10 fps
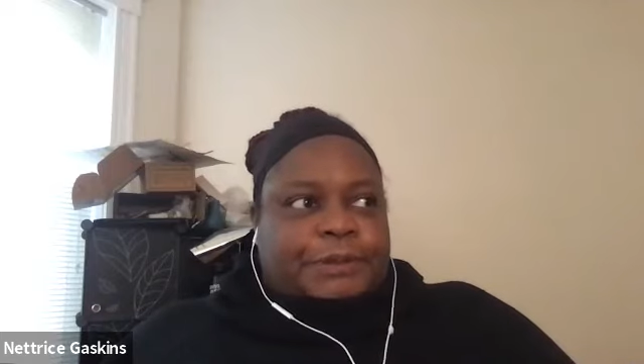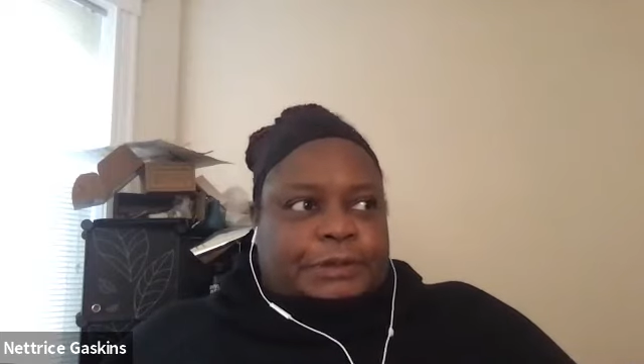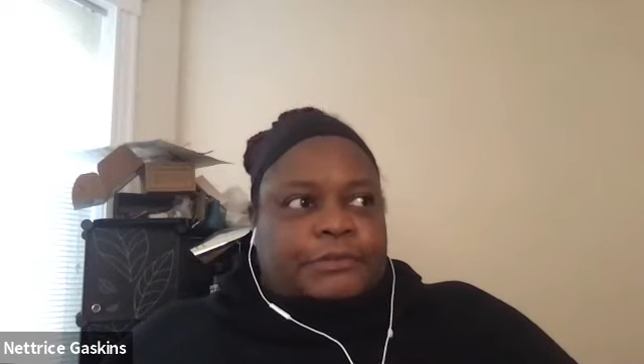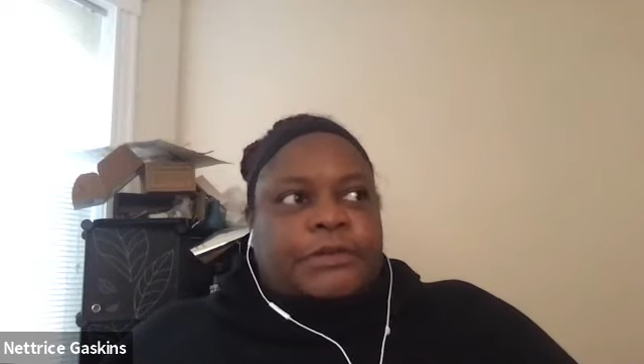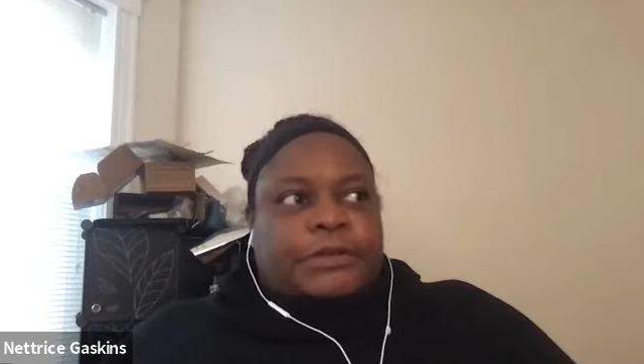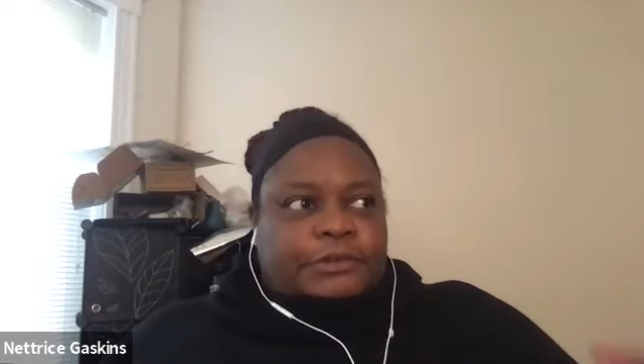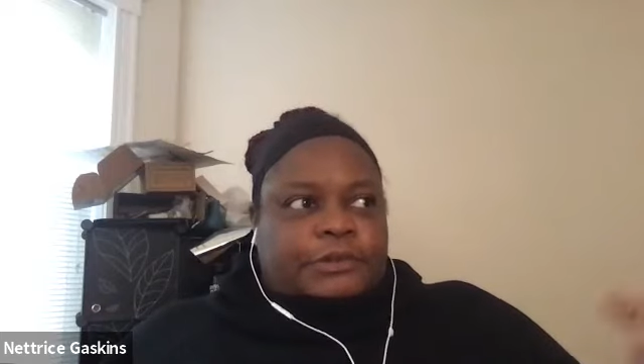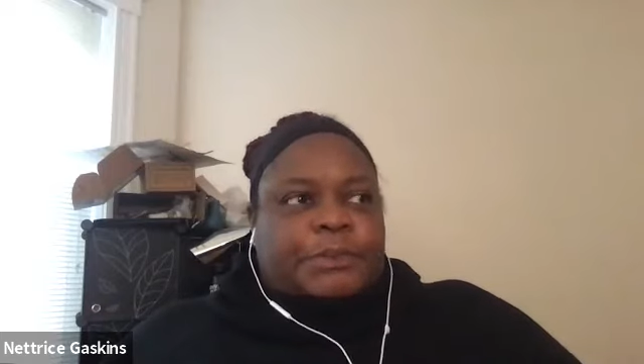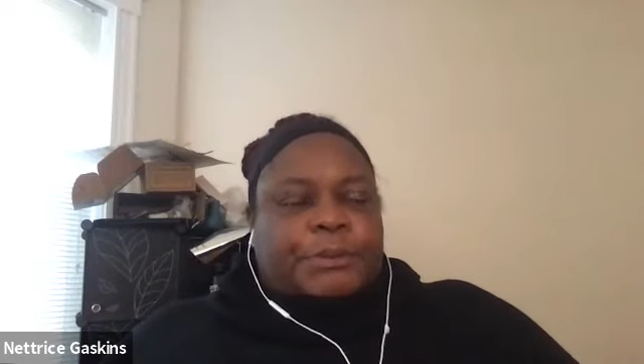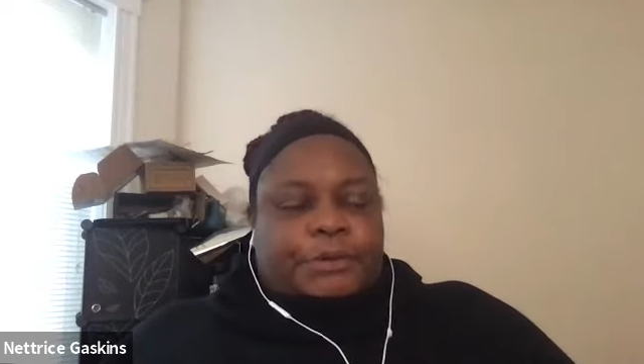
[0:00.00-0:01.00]
but
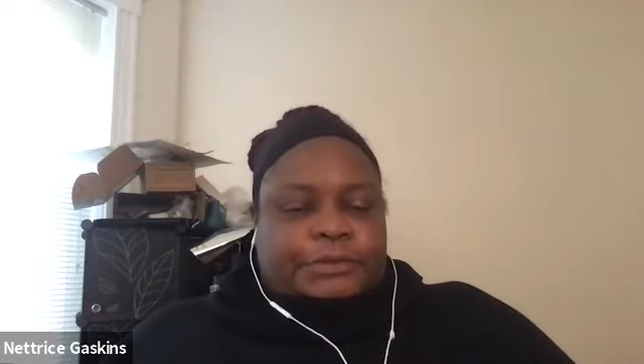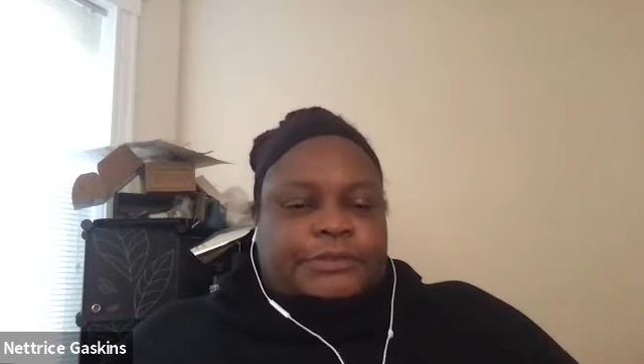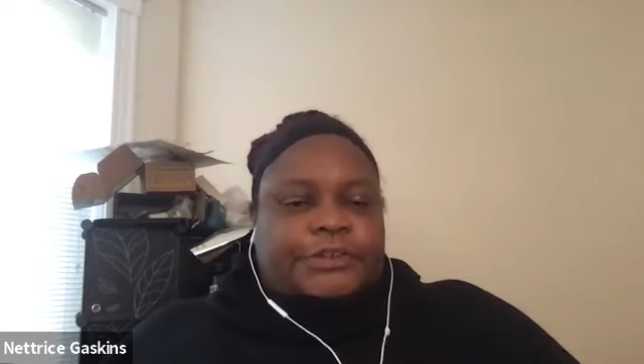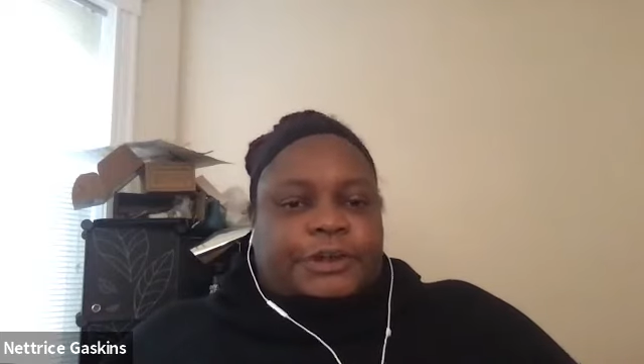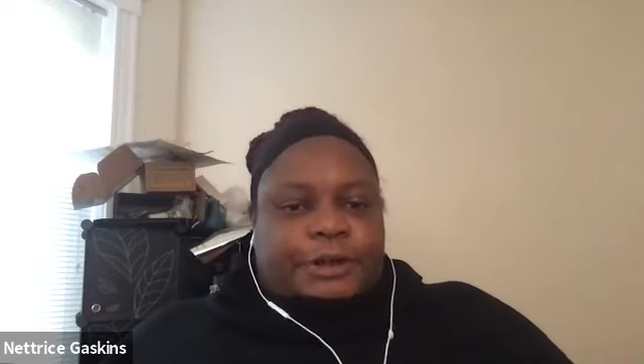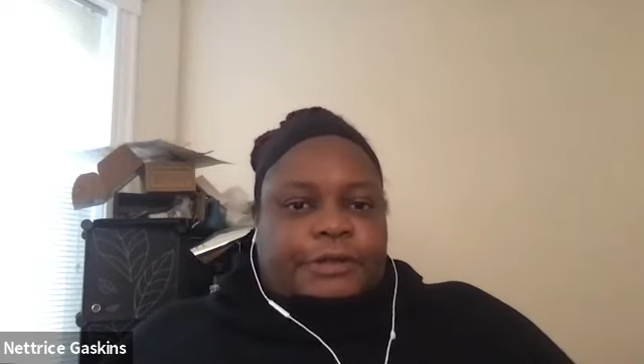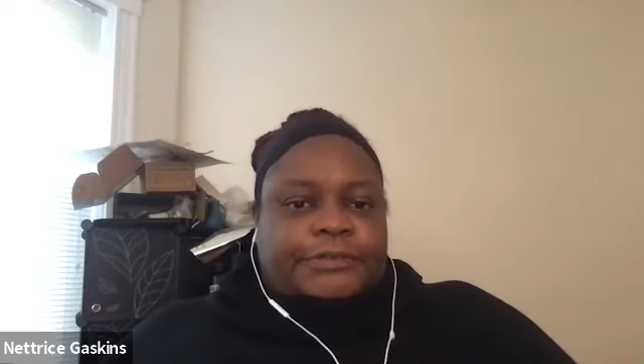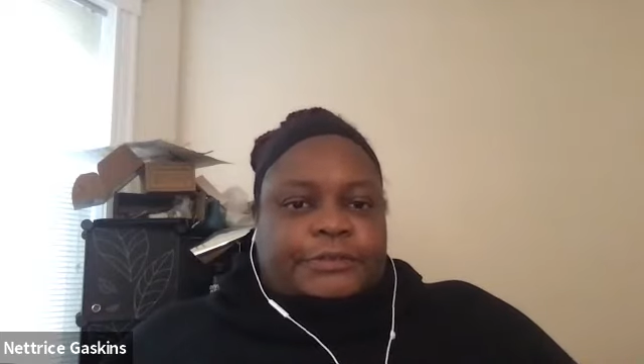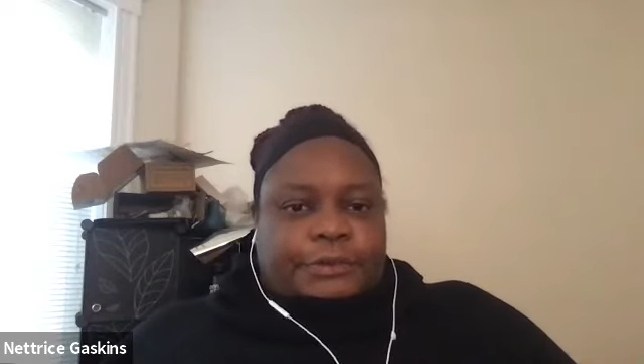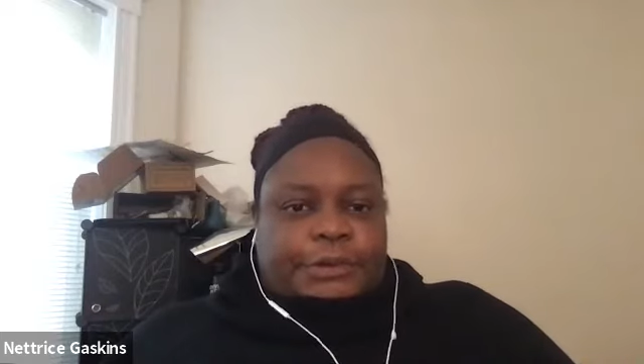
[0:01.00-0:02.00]
some people consider her
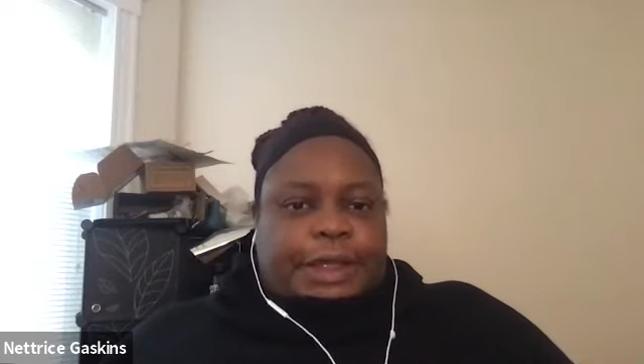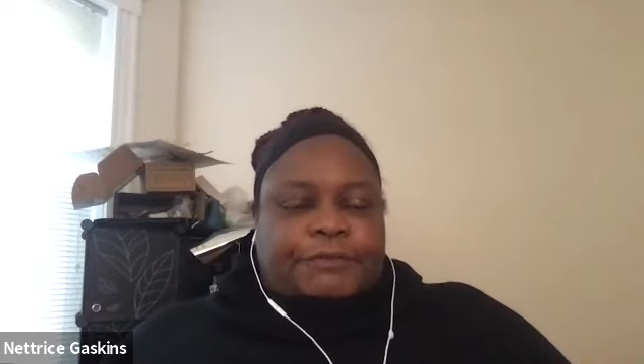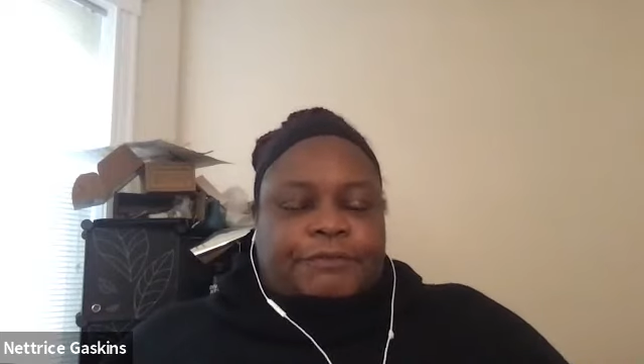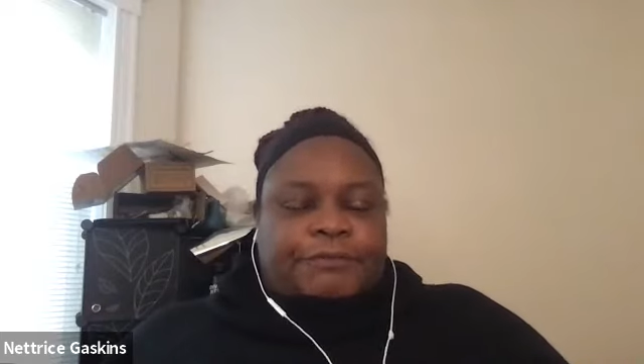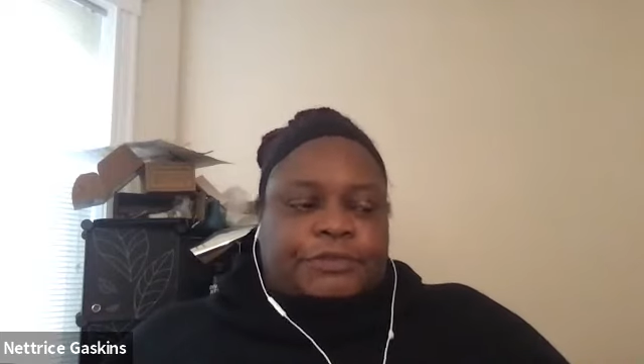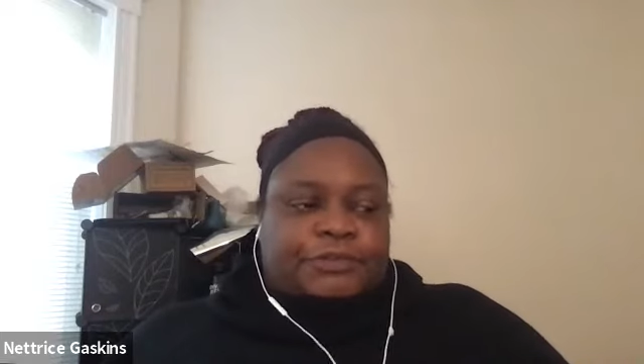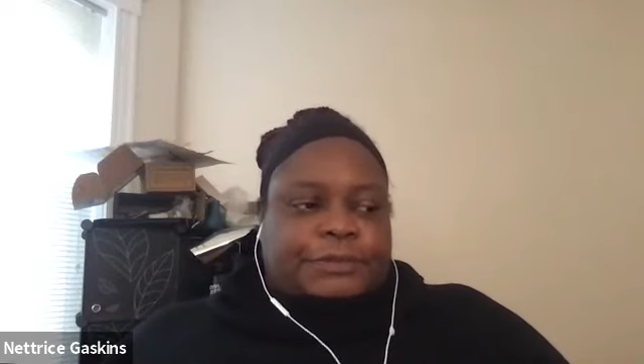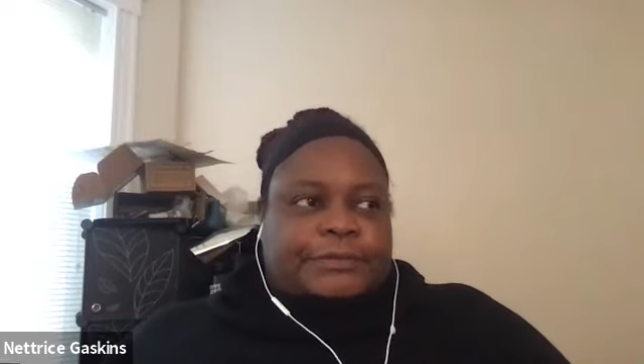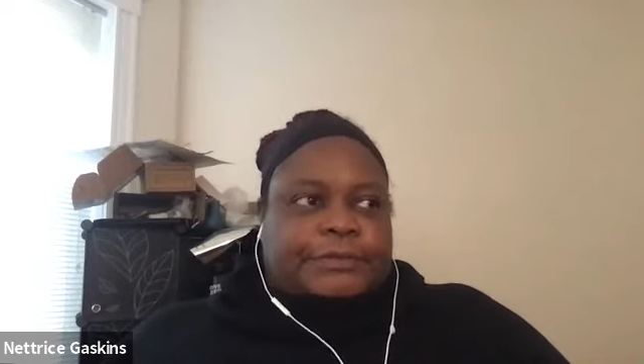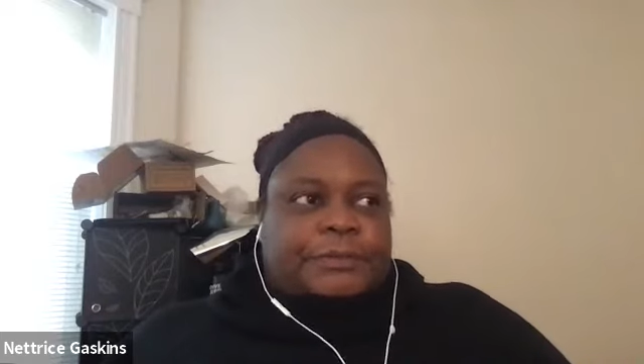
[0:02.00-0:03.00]
also an
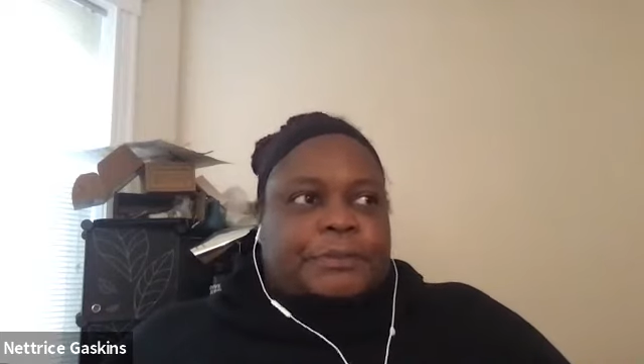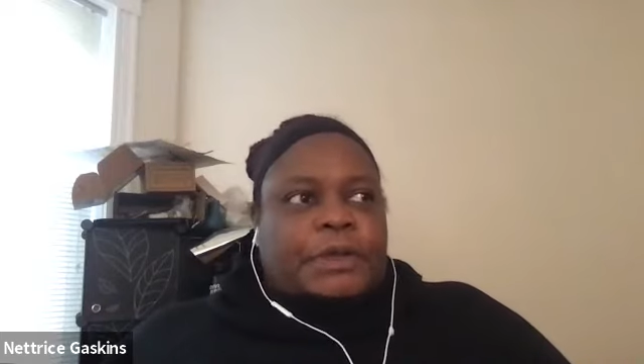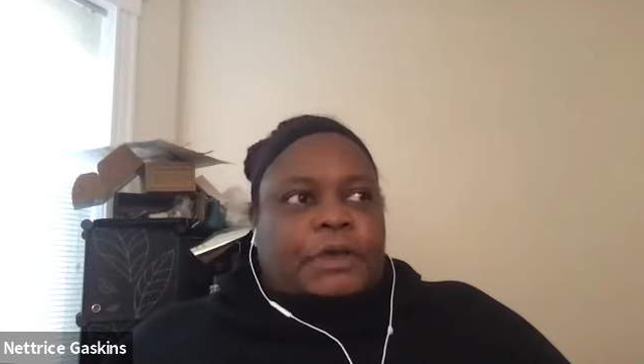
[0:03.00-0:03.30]
Afrofuturism.